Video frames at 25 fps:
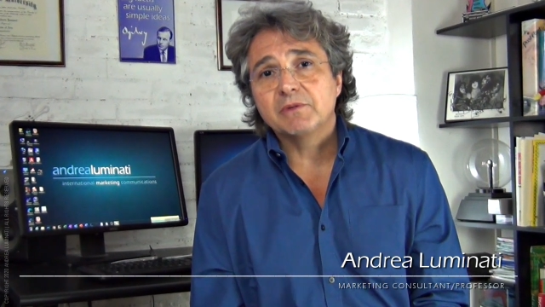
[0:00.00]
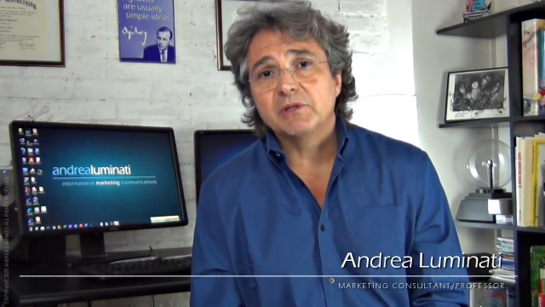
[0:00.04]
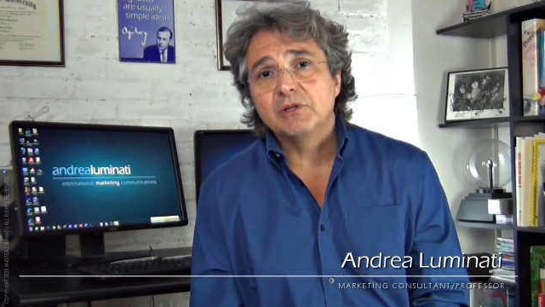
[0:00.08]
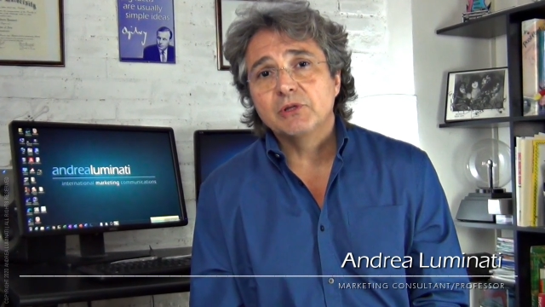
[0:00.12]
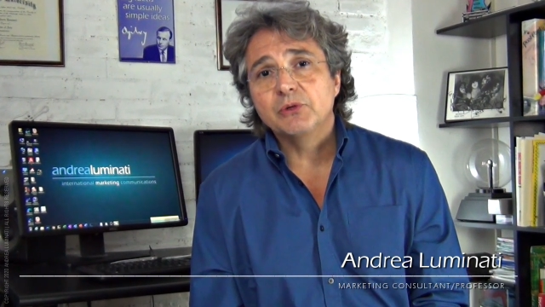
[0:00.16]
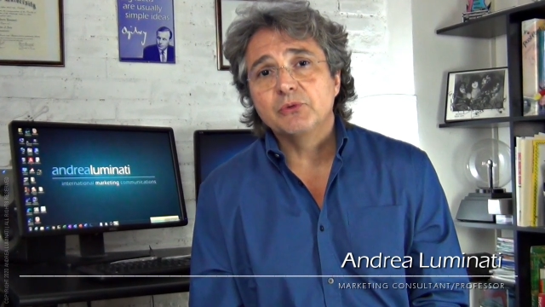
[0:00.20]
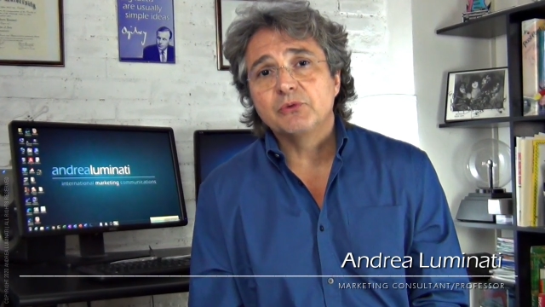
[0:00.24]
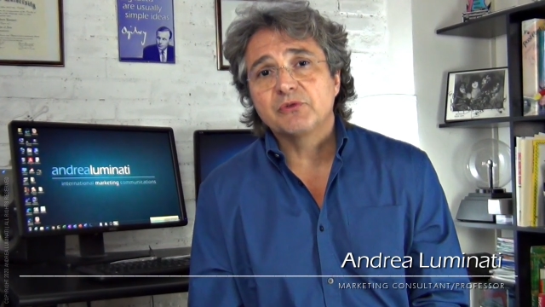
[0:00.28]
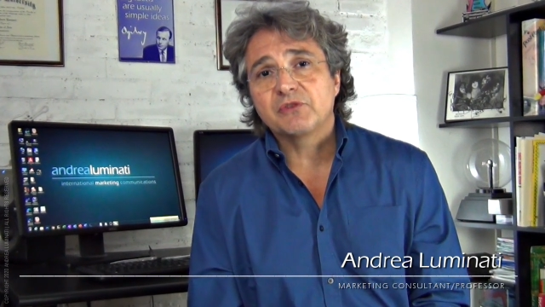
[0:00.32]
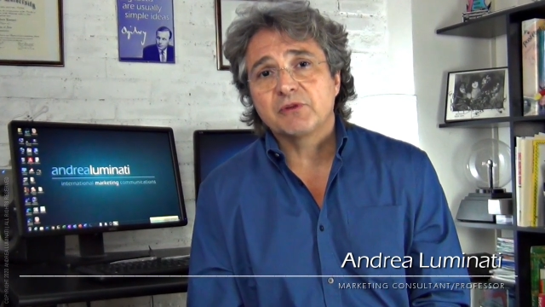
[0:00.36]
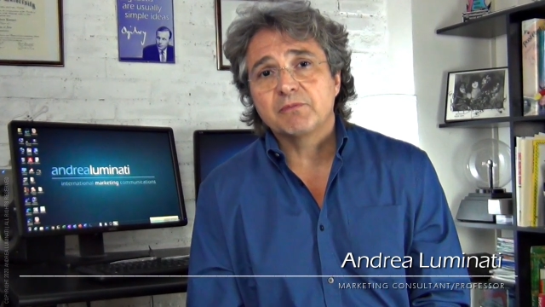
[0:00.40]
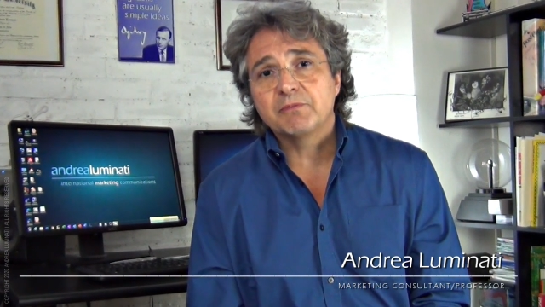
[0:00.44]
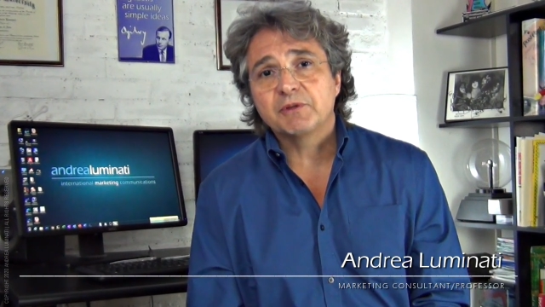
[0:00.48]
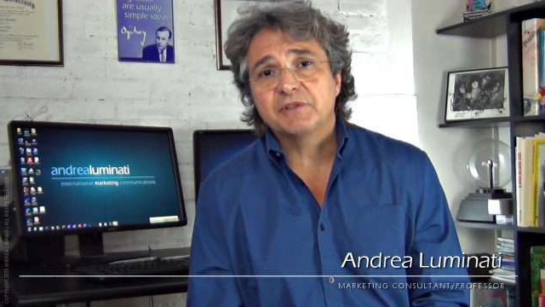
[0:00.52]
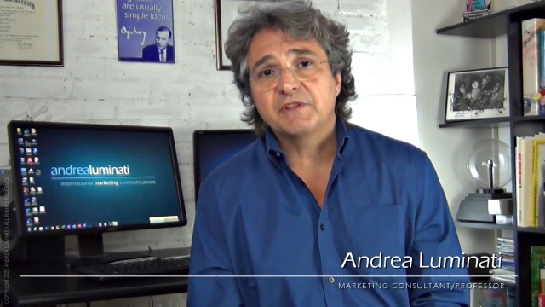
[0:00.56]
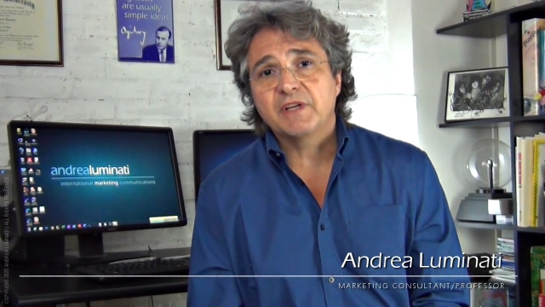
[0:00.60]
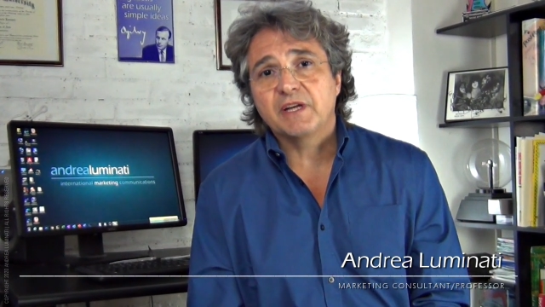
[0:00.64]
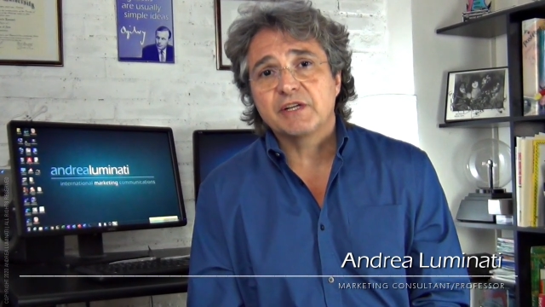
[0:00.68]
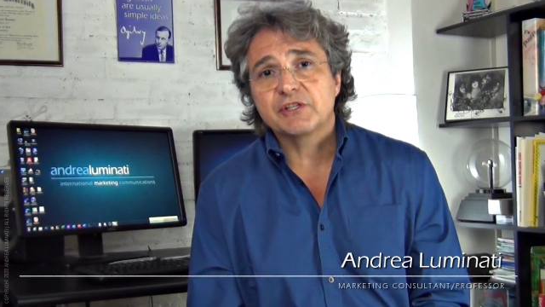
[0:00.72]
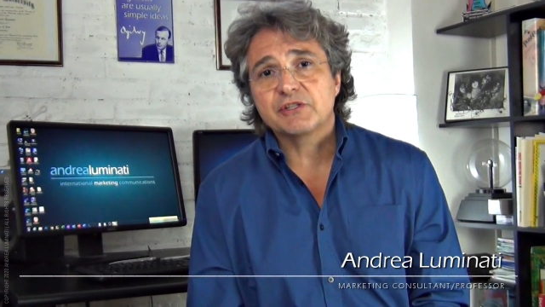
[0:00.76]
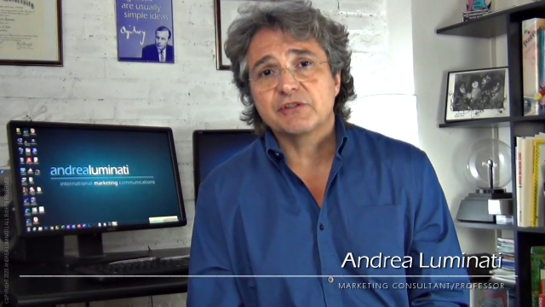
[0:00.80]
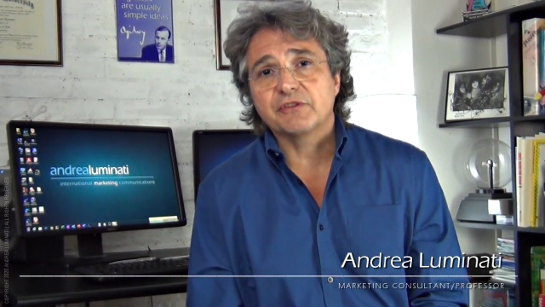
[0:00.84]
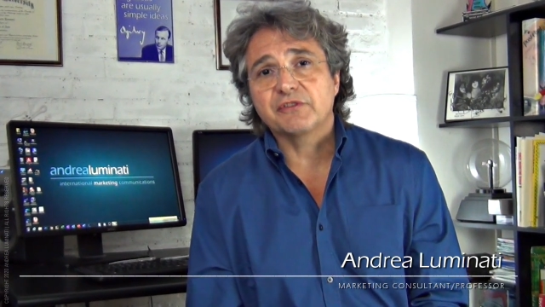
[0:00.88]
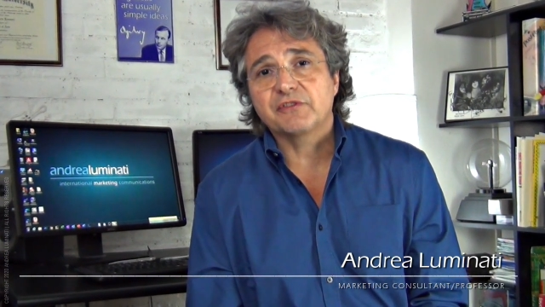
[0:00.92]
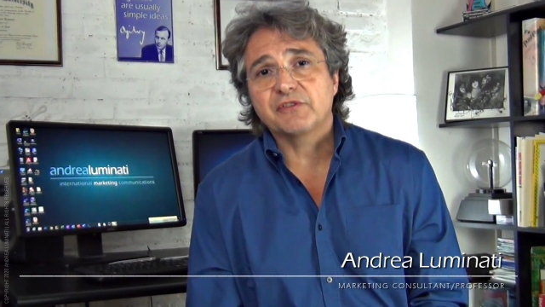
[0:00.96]
lose a
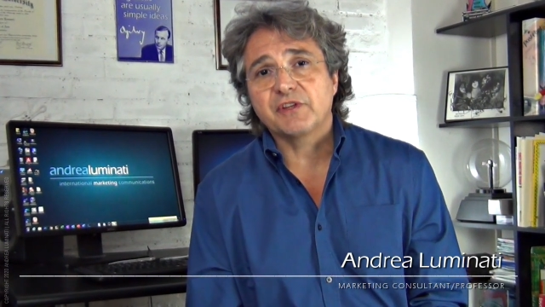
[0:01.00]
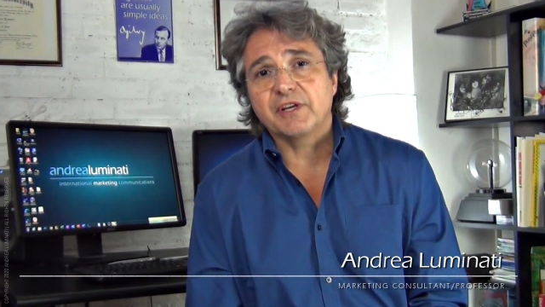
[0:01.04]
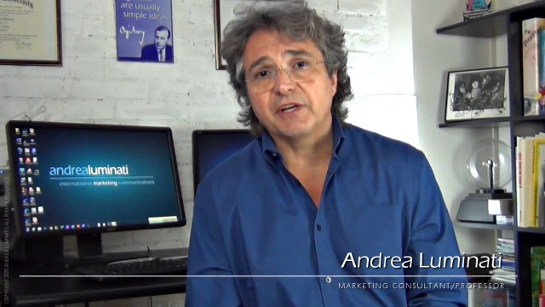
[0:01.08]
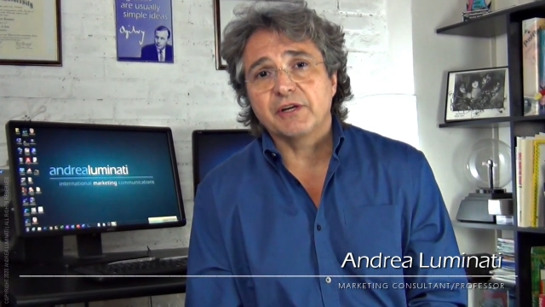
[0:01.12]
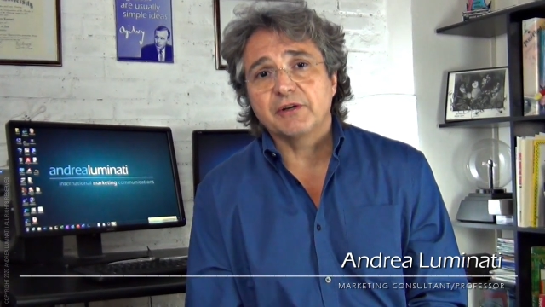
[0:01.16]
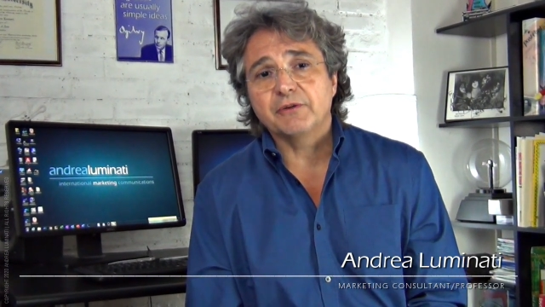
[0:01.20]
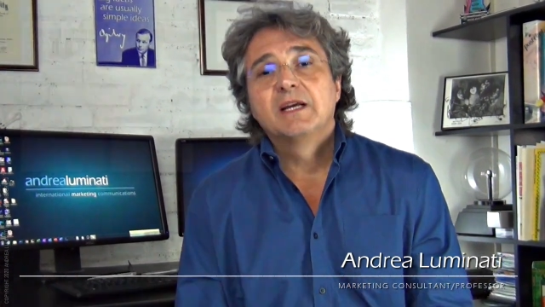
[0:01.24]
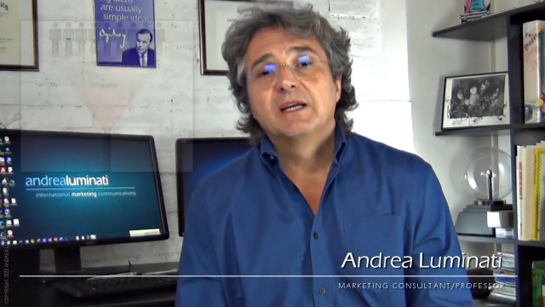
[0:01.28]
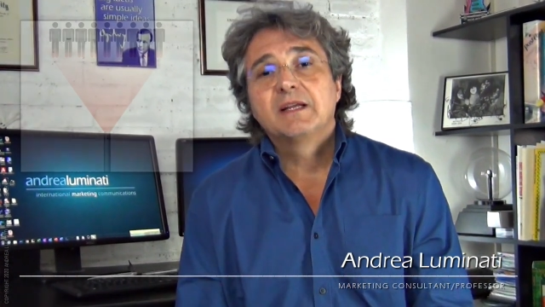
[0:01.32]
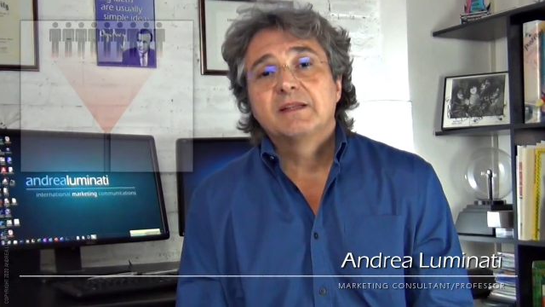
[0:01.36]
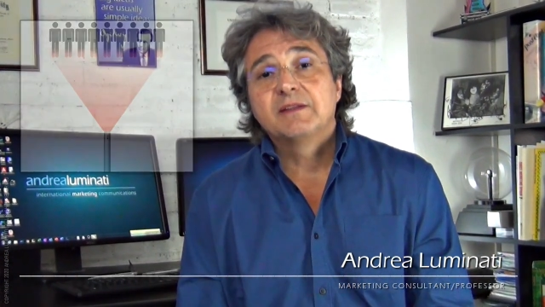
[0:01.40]
potential sale.